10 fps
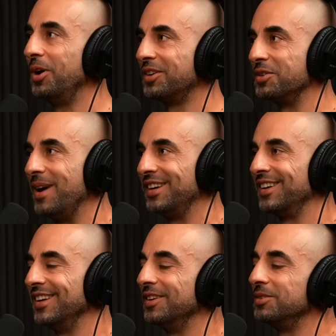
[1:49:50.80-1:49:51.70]

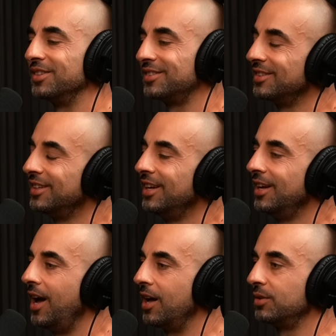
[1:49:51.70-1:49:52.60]
diagrammatically, and just
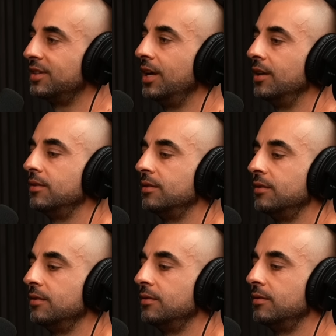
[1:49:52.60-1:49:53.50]
how do
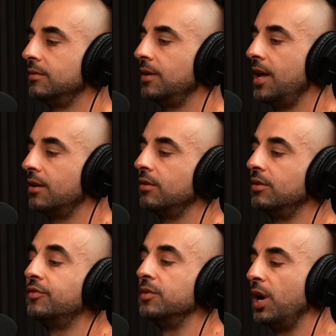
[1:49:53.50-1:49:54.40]
the
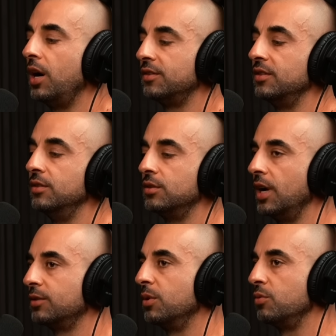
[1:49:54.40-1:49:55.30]
different parts
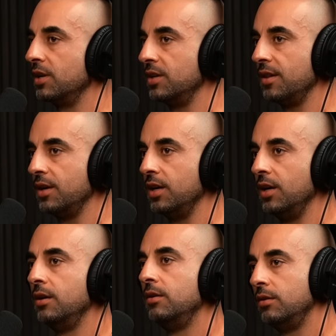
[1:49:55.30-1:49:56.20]
interact with one
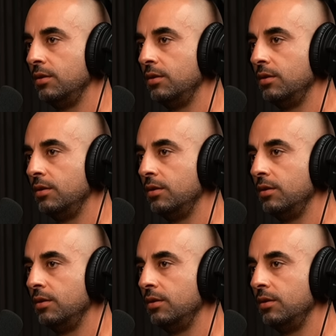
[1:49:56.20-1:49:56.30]
another,